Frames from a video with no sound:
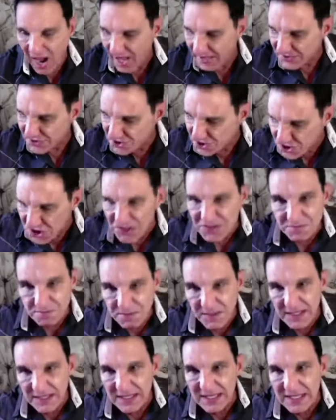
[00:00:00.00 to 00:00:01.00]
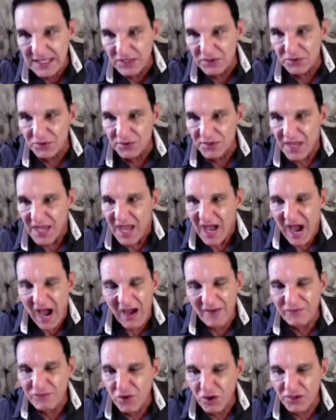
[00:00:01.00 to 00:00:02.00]
I've just been healed.
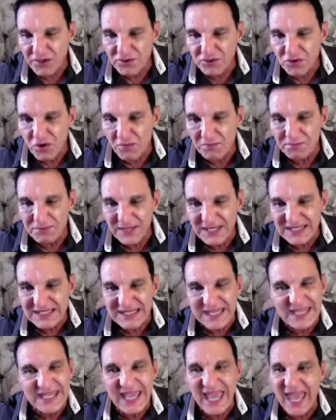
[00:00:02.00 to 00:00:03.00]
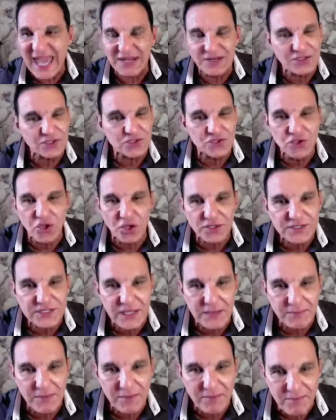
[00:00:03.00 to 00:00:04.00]
I've got it completely and it's not
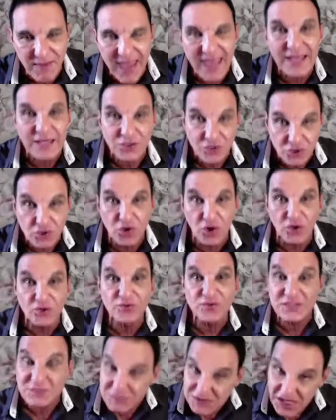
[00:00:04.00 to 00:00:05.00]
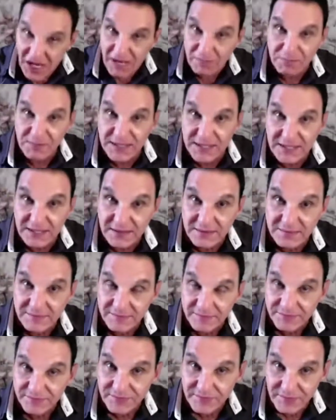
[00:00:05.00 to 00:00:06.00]
coming back. You got to type it in. I'm
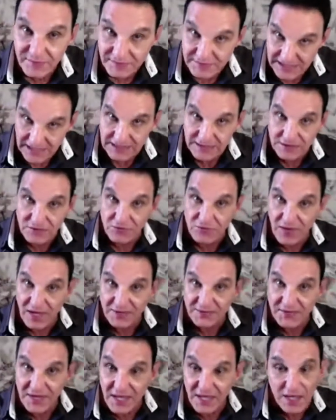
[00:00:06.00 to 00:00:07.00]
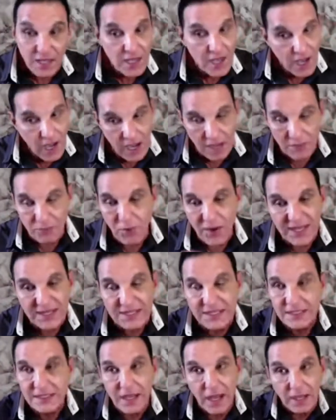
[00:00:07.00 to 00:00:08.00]
telling you right now, I'm
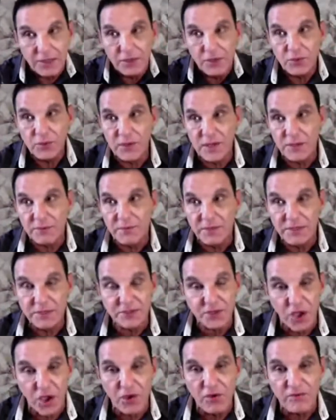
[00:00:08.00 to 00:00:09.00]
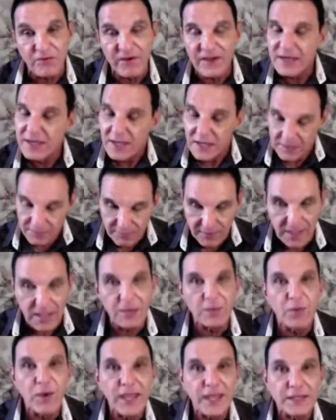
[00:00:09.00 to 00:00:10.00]
waiting. I know we're a minute over, but
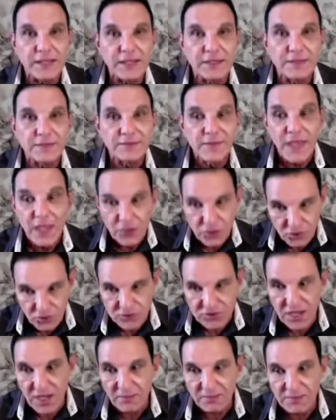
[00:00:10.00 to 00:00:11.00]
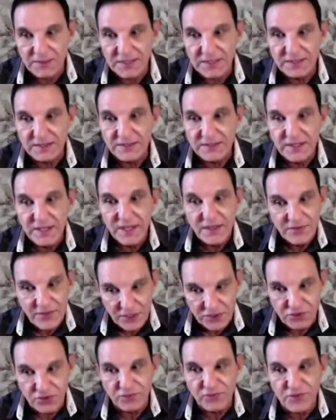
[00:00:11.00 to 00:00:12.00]
I'm waiting. You type it in
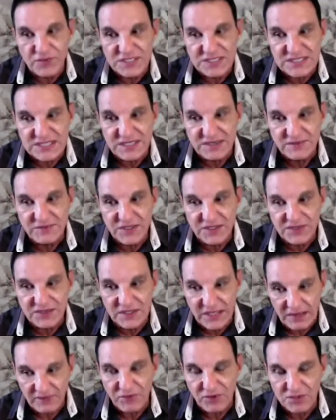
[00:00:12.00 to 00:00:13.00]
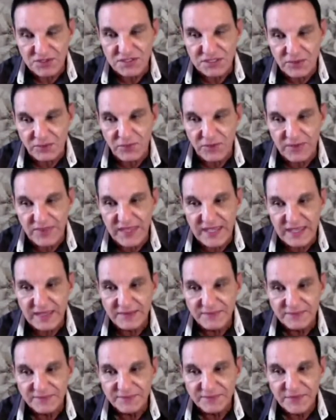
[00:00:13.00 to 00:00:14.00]
that you've received it. I've got someone there.
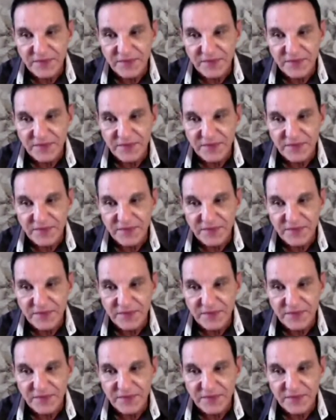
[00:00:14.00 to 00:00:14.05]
